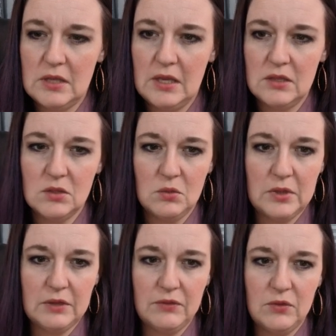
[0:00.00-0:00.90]

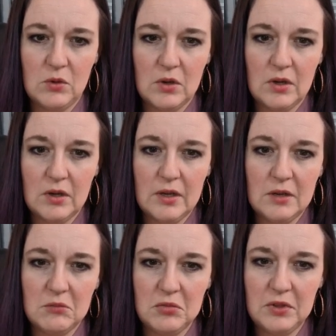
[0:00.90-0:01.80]
$10.24. I
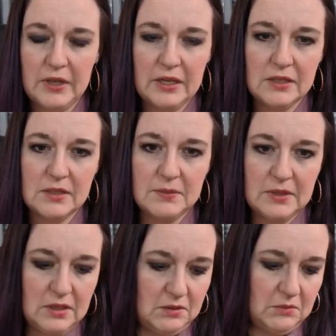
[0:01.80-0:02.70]
didn't plan to spend
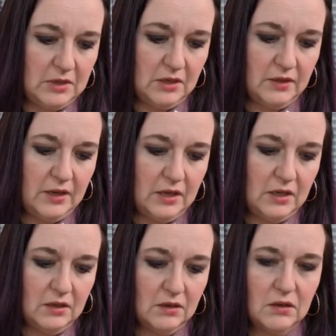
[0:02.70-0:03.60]
any money on that
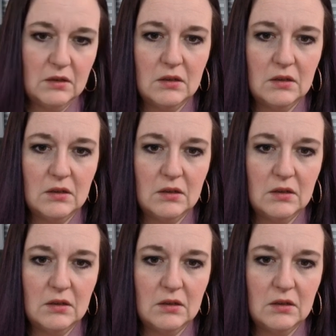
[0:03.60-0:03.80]
either.